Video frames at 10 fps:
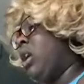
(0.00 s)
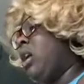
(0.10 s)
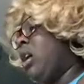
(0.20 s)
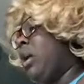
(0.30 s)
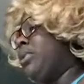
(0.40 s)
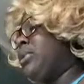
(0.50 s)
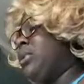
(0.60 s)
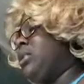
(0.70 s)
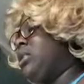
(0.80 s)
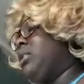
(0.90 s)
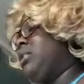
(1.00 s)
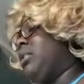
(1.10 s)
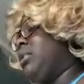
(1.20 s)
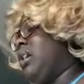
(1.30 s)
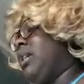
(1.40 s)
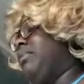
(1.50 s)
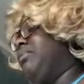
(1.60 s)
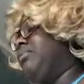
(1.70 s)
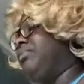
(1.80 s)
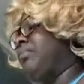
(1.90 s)
I was just considering that
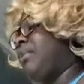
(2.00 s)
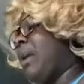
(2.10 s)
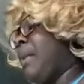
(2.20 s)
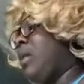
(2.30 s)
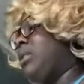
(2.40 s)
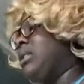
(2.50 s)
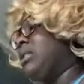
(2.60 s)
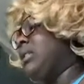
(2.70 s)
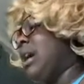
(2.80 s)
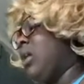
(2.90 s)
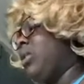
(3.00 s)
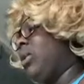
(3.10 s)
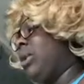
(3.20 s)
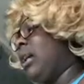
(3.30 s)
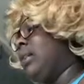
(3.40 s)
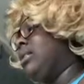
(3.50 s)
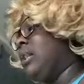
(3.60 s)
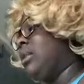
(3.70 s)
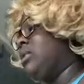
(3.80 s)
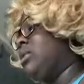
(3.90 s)
I might want to sneak out and go to Kayla's
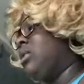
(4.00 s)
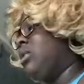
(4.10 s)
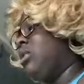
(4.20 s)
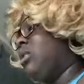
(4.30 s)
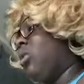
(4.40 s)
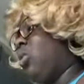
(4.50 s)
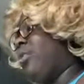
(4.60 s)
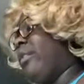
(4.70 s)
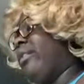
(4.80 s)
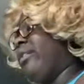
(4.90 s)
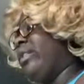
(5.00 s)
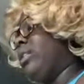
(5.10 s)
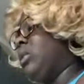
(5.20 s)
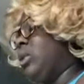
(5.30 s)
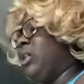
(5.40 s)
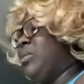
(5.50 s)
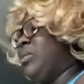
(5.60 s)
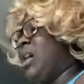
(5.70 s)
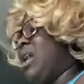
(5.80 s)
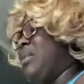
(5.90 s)
house. Or if I really wanted to be
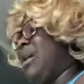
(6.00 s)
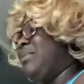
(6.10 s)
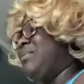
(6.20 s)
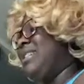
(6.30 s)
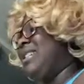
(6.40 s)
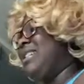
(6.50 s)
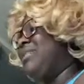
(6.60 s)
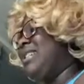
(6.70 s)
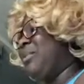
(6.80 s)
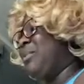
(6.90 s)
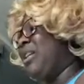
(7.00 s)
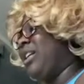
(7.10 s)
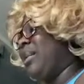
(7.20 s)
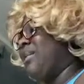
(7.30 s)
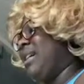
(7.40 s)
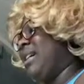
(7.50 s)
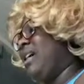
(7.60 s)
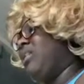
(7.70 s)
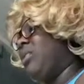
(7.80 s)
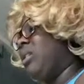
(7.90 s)
bad, I might meet Heath at the park and make
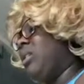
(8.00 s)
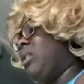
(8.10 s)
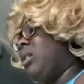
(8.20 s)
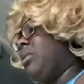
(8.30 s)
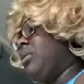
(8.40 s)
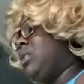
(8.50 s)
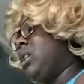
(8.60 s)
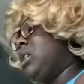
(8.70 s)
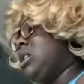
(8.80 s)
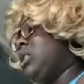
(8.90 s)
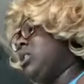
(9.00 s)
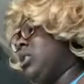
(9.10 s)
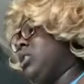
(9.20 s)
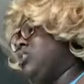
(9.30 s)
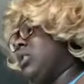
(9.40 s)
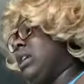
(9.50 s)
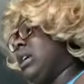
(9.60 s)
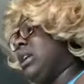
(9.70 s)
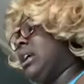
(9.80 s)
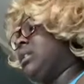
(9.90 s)
out. But then Heath started
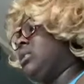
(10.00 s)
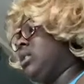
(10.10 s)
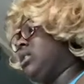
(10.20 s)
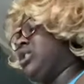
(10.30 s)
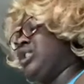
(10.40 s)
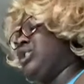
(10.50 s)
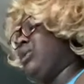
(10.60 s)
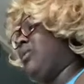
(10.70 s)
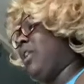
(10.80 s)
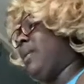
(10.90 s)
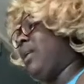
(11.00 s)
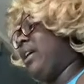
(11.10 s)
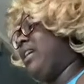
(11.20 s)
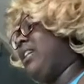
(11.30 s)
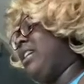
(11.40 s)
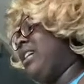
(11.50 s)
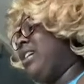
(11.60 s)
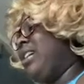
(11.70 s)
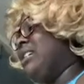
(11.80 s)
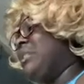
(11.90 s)
drinking and I started to change into a vampire.
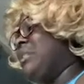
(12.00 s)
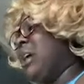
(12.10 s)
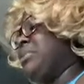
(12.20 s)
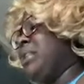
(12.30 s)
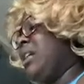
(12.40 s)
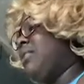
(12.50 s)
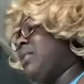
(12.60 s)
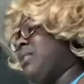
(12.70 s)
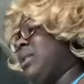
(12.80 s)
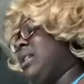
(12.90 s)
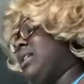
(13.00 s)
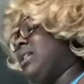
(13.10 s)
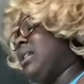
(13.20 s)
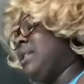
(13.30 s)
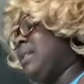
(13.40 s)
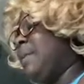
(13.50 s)
Sometimes life doesn't make any sense.